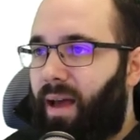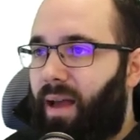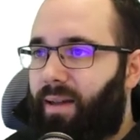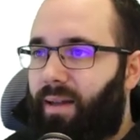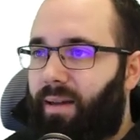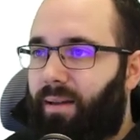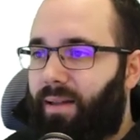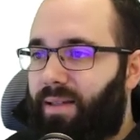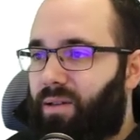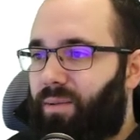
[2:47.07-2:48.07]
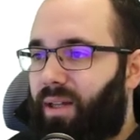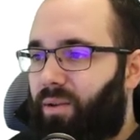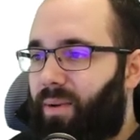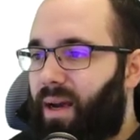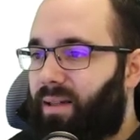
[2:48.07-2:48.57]
and then let's create a
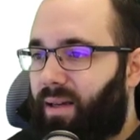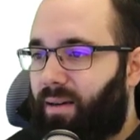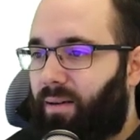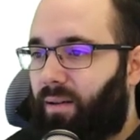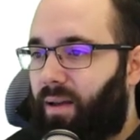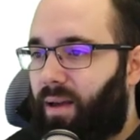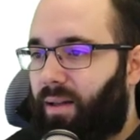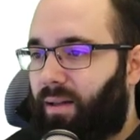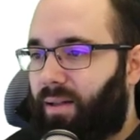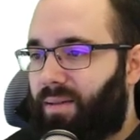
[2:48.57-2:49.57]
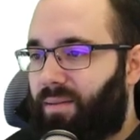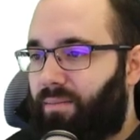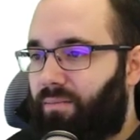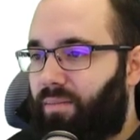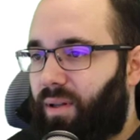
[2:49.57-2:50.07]
rectangle, and let's
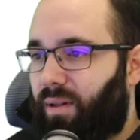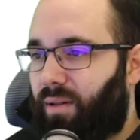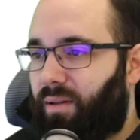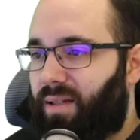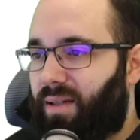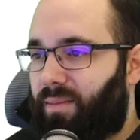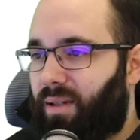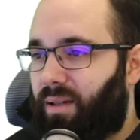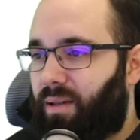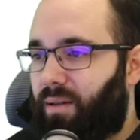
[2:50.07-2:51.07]
build something